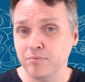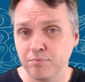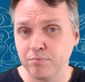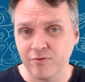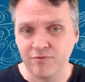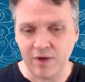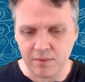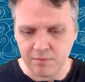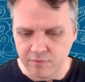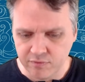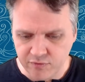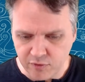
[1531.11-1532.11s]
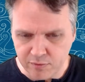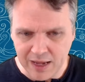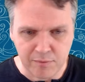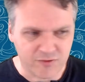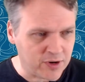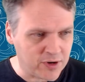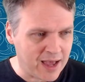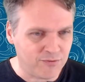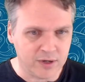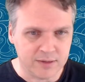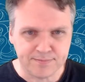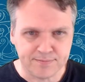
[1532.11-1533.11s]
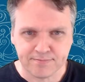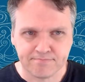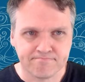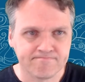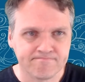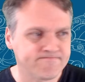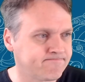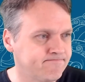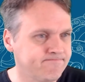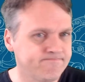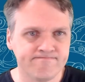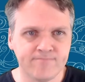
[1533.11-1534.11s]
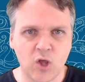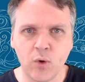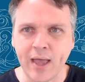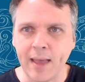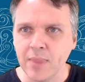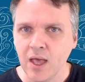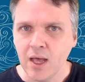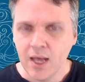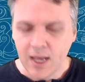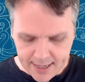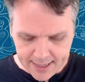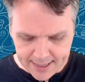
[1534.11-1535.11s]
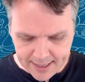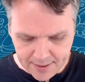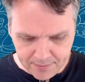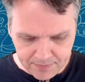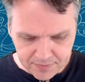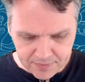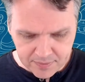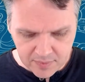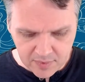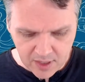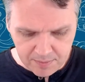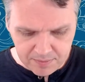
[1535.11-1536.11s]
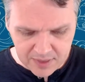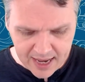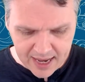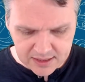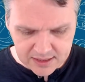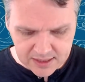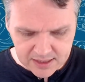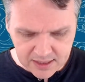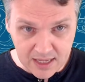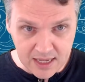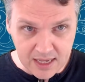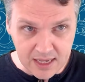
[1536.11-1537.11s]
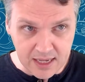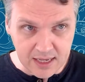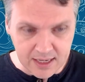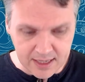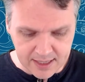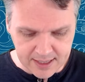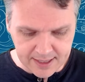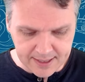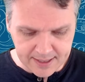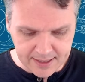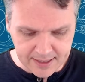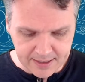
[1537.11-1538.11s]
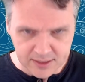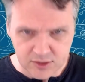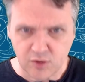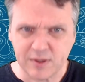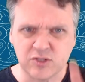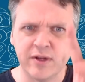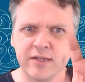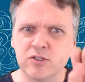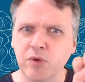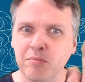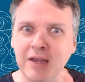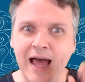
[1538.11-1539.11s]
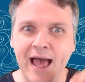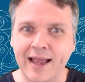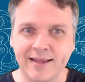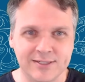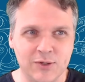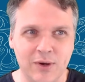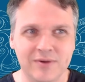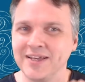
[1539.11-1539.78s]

for me, I'd prefer to have one. Okay. Up next, sorry, my screen just went black, and so